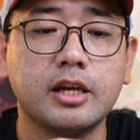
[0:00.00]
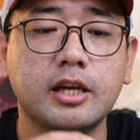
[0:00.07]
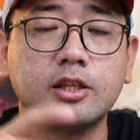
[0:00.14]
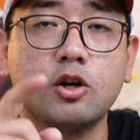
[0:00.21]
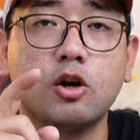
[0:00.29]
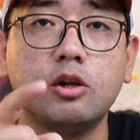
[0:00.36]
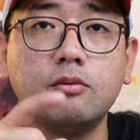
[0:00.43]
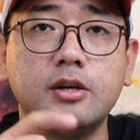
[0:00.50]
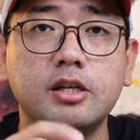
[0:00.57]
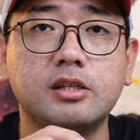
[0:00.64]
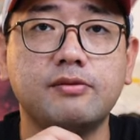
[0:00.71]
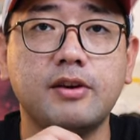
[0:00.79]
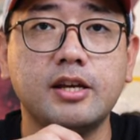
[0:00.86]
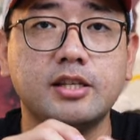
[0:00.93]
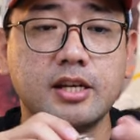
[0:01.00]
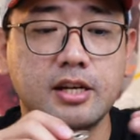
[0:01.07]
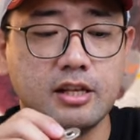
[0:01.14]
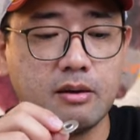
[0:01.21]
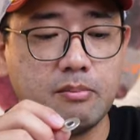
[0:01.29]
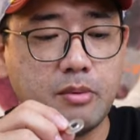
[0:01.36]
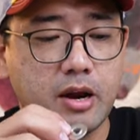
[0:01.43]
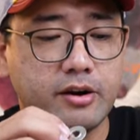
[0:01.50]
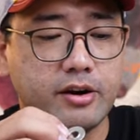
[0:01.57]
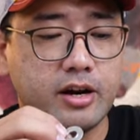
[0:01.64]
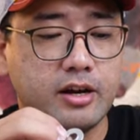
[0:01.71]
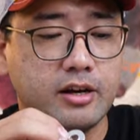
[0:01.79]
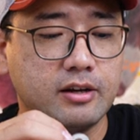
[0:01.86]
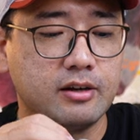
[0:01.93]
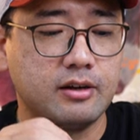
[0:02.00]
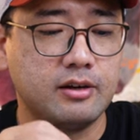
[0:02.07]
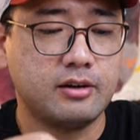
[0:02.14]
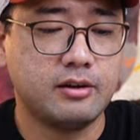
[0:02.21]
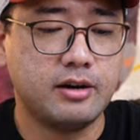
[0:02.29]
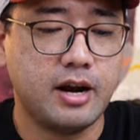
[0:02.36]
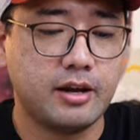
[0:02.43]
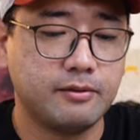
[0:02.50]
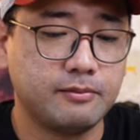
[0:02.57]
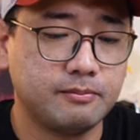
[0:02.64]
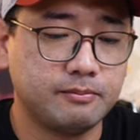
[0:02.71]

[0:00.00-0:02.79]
is always facing the bearing. Right.